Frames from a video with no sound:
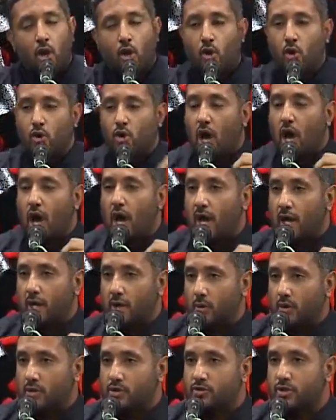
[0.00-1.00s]

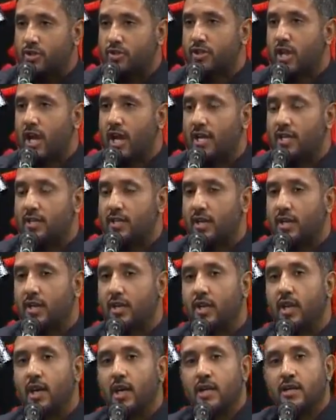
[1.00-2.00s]
Quran was
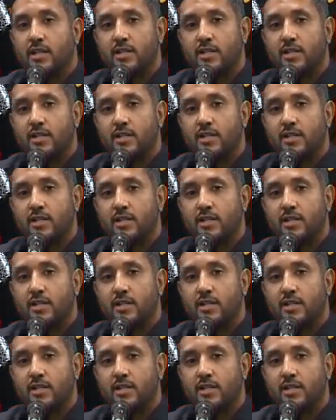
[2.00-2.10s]
recited.